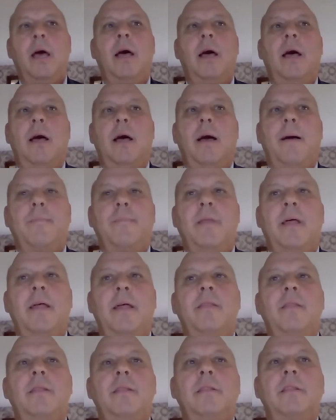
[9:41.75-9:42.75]

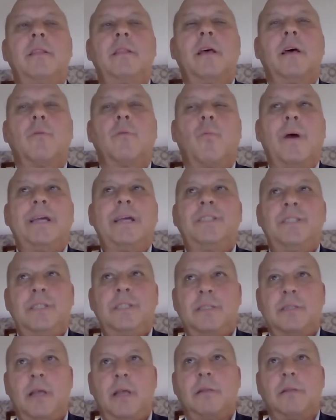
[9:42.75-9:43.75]
The way
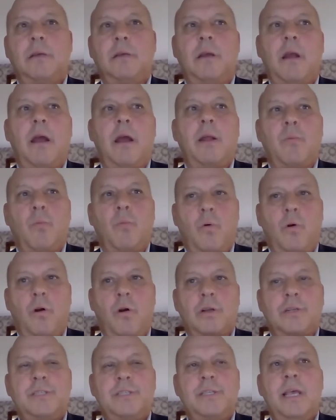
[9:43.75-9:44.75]
StellarGuard
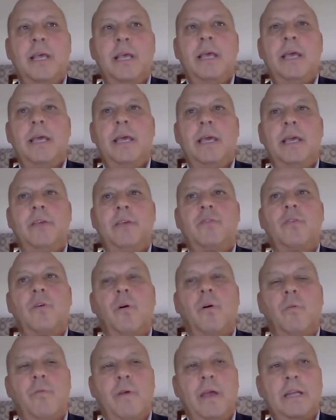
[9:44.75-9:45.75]
works is
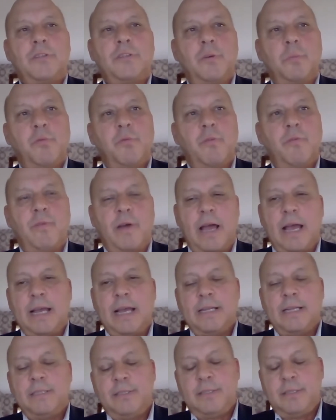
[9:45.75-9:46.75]
Covectra
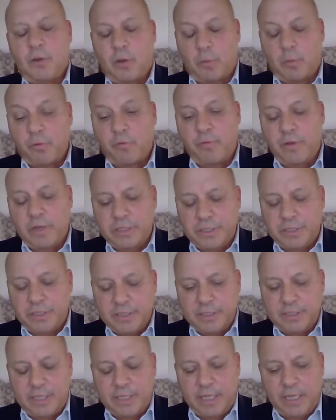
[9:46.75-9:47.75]
provides or
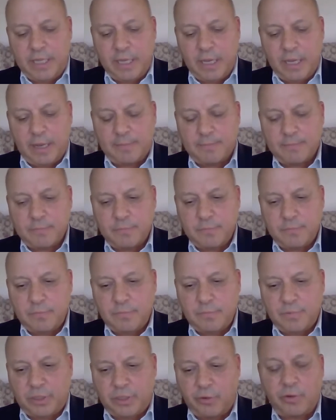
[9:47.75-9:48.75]
provisions the
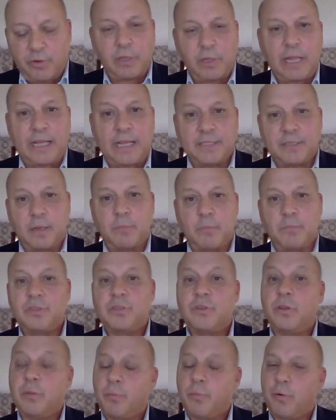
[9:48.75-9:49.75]
serialized
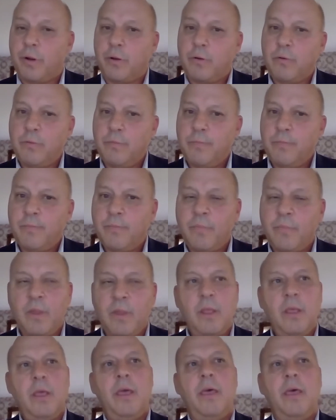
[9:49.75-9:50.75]
numbers to the printer.
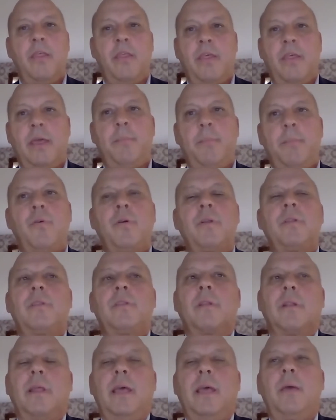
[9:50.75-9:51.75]
They print
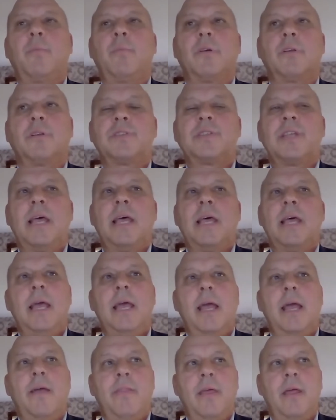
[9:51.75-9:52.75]
the labels,
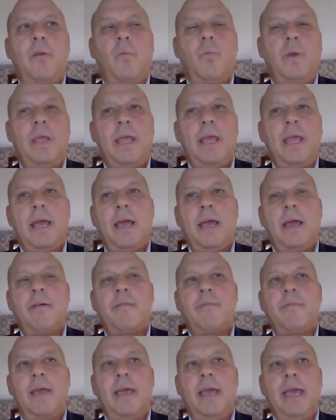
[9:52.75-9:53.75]
and then we
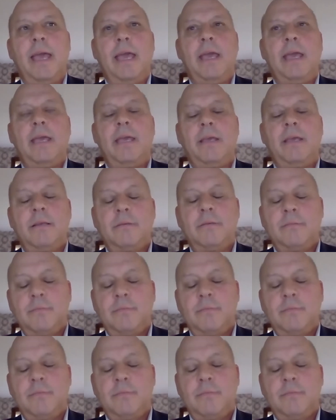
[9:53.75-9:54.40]
have a